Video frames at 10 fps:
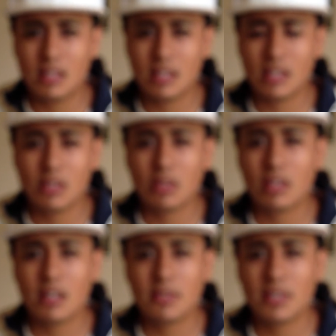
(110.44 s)
They're no
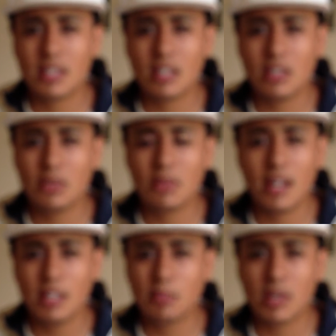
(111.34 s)
different than you.
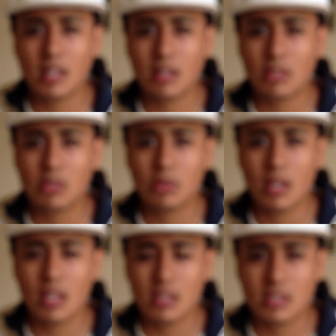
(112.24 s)
Anybody could do
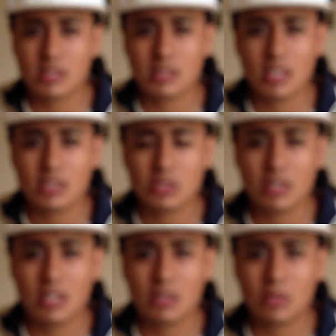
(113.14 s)
it. Just change
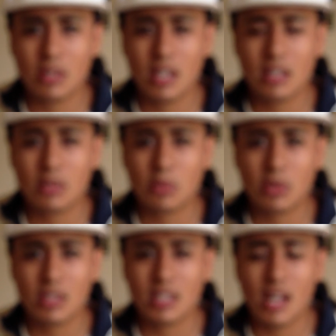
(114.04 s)
your inner
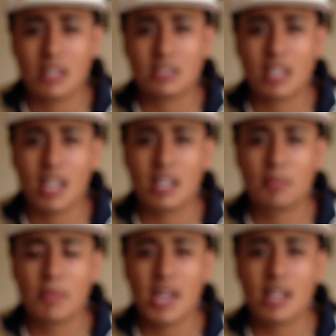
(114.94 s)
world. An
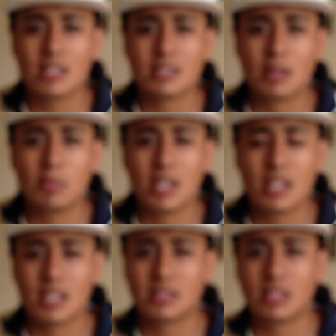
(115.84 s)
educated man is
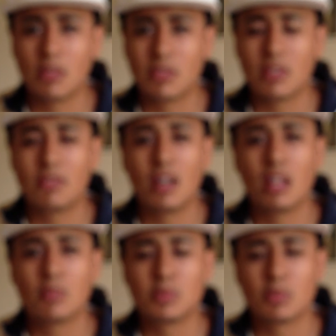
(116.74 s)
somebody that
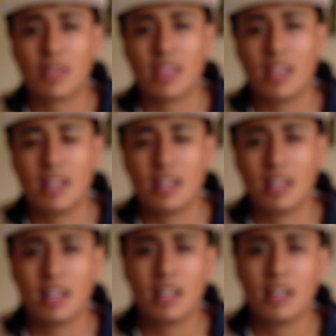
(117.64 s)
self-develops
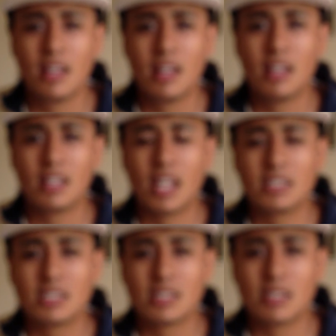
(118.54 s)
within,
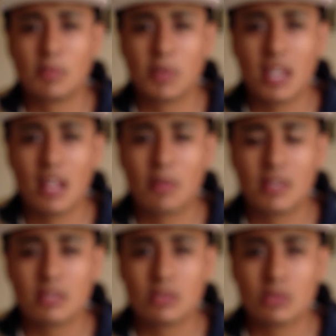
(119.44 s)
not just somebody that
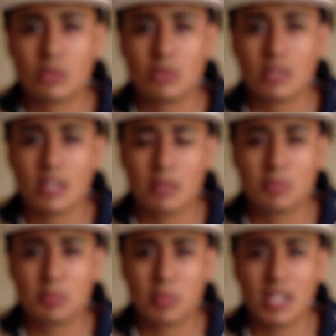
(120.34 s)
went to school and
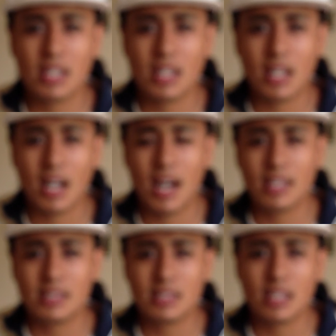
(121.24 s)
completed
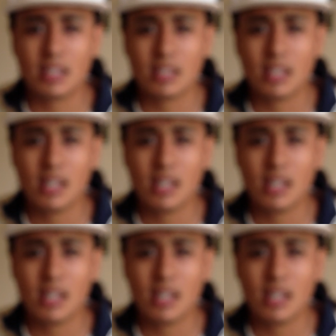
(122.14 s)
college and